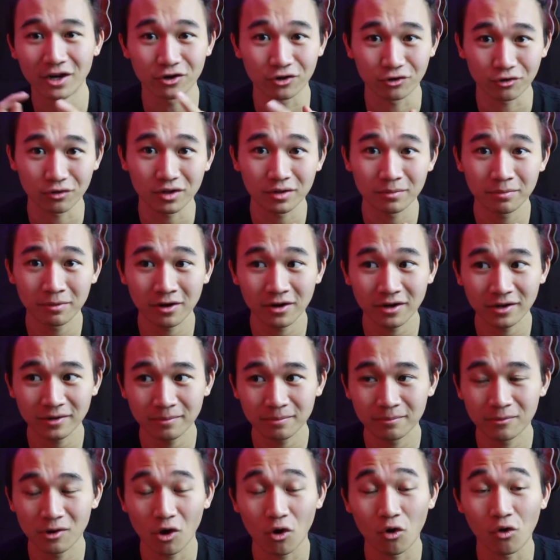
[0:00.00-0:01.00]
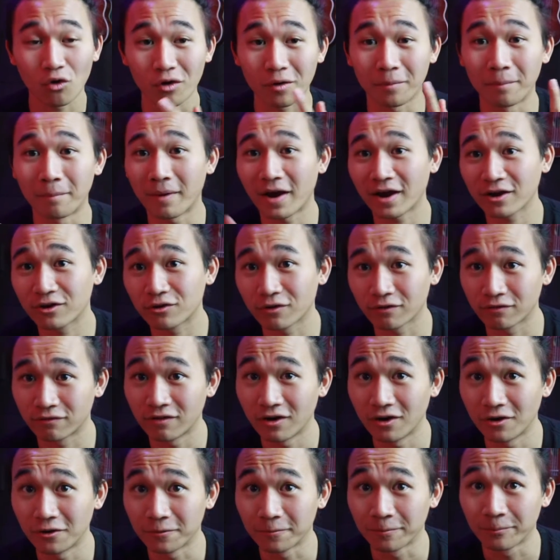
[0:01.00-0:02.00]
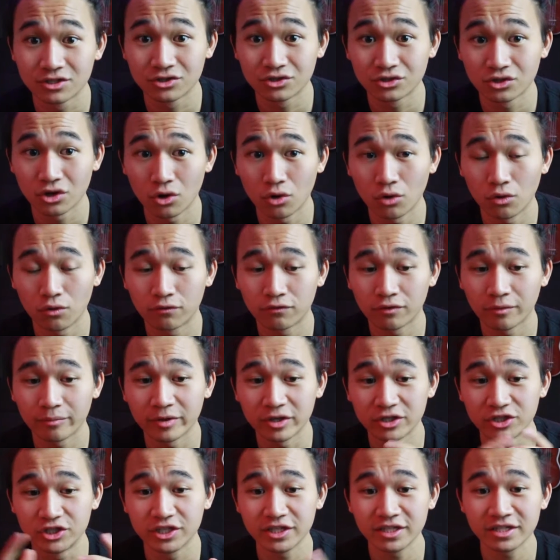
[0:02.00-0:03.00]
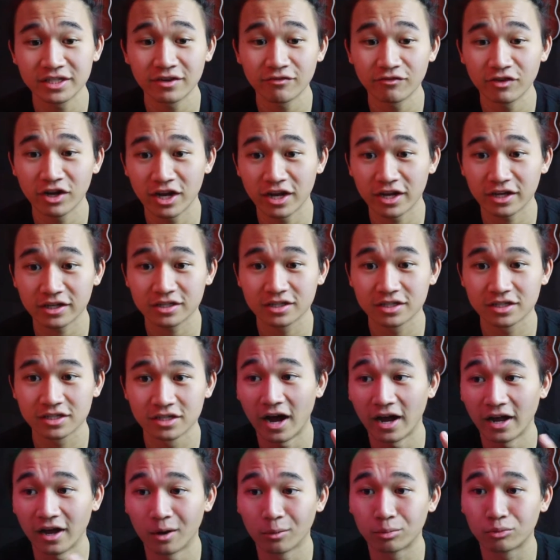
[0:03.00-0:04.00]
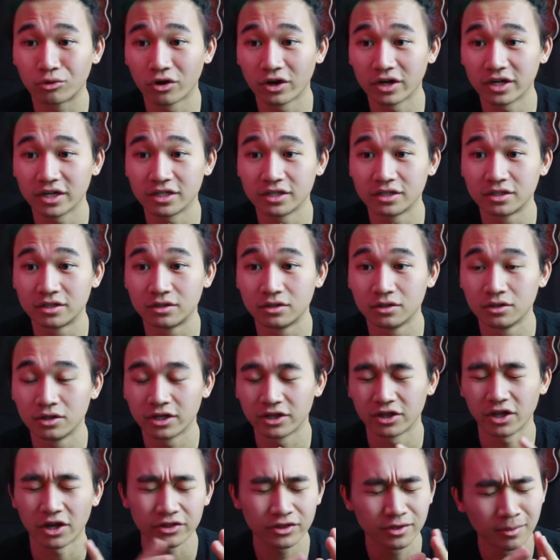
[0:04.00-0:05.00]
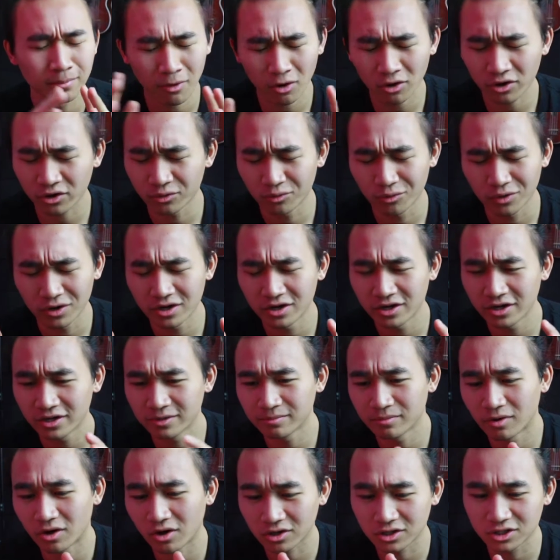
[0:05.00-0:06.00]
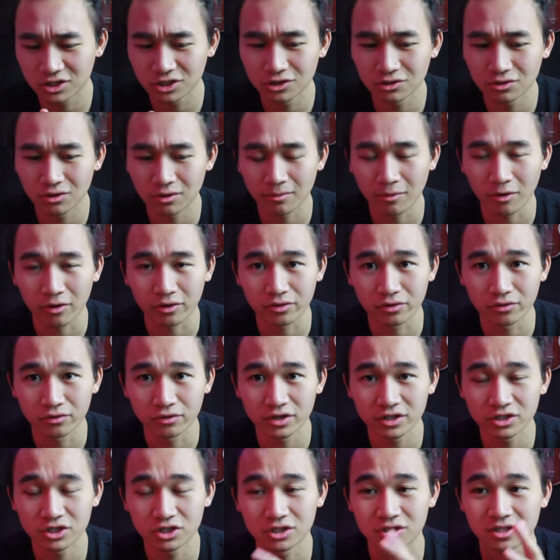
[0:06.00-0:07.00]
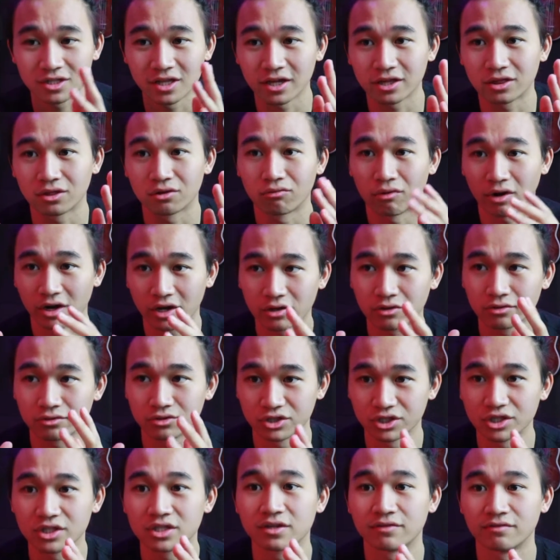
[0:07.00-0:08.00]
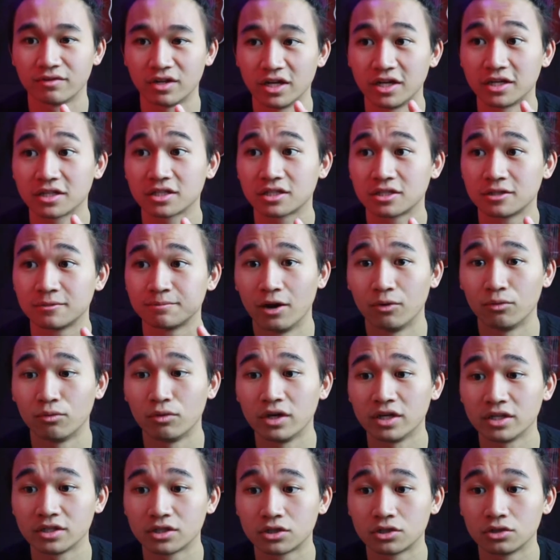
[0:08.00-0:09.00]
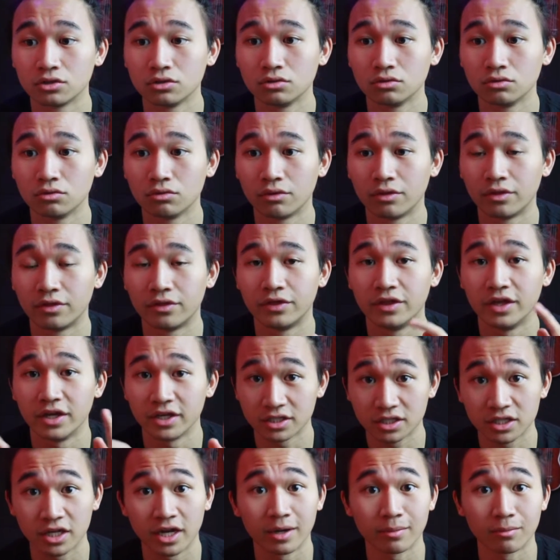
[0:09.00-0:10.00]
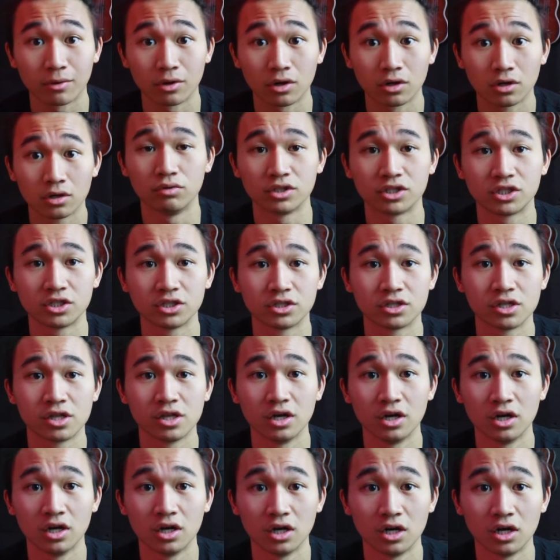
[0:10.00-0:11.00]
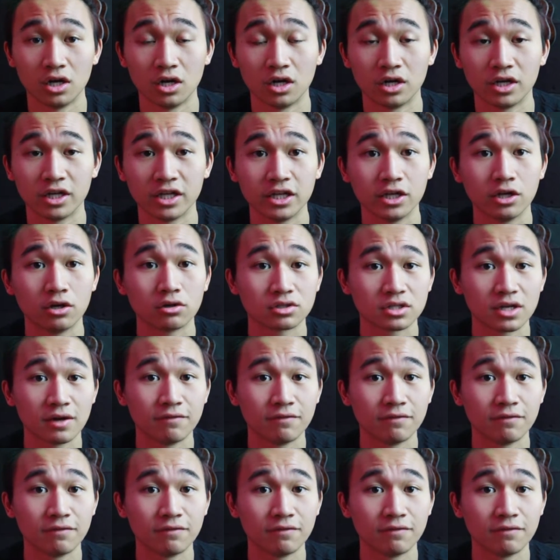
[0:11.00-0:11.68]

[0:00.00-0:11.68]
a Gorilla Pod or a microphone. So from the G7X, I upgraded, not the Mark 1, Mark 2, or Mark 3, just like the regular G7X. I went to this camera, which is the EOS